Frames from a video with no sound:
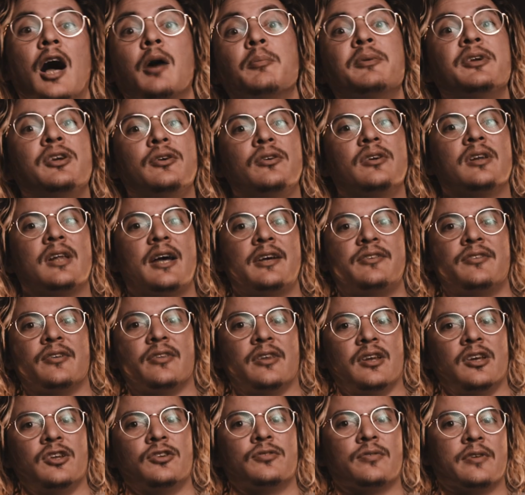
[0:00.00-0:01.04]
I'll be utilizing
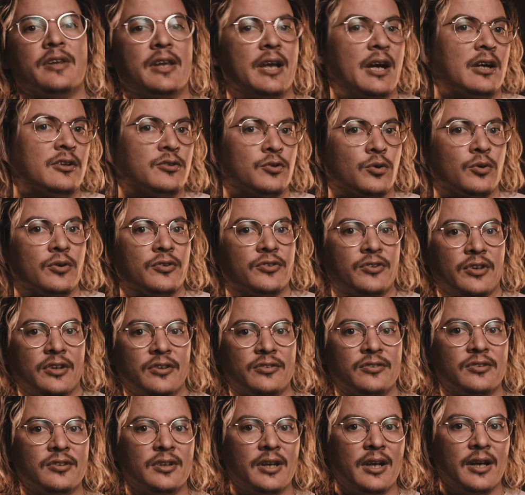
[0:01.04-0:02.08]
these for the outdoor
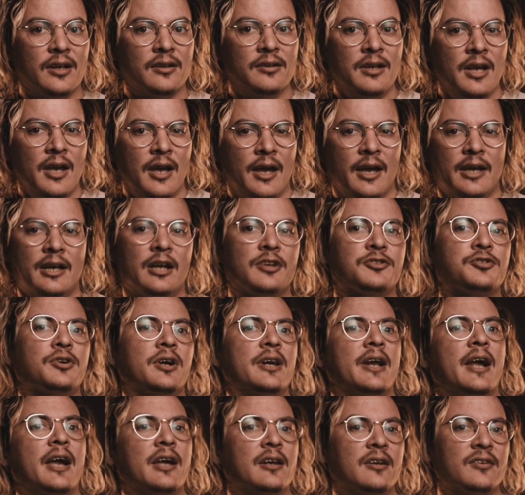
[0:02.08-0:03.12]
scenes today, and I'll try
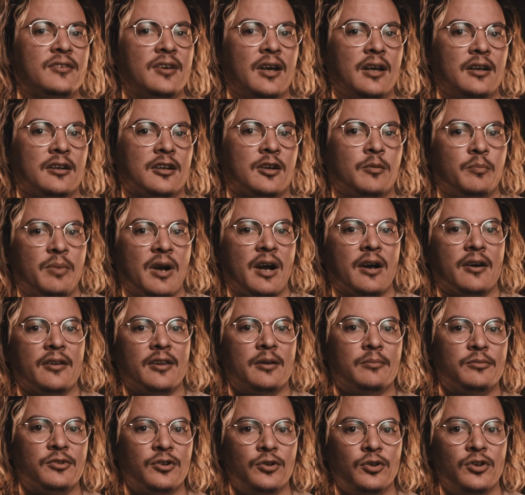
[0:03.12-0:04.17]
to annotate and compare
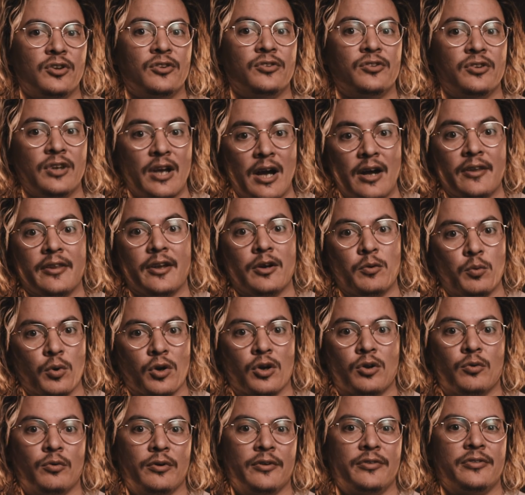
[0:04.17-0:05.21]
them so you can see how they
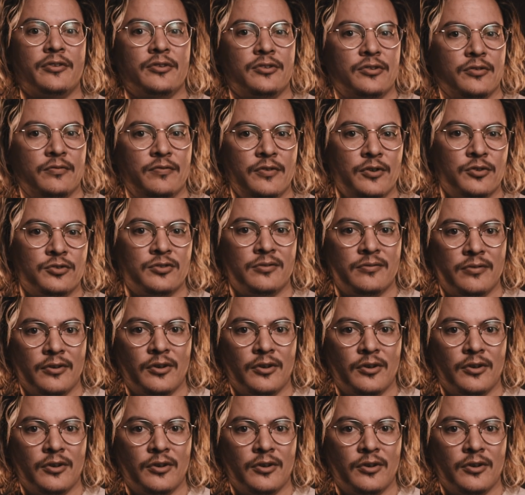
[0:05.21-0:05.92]
work with the diffusion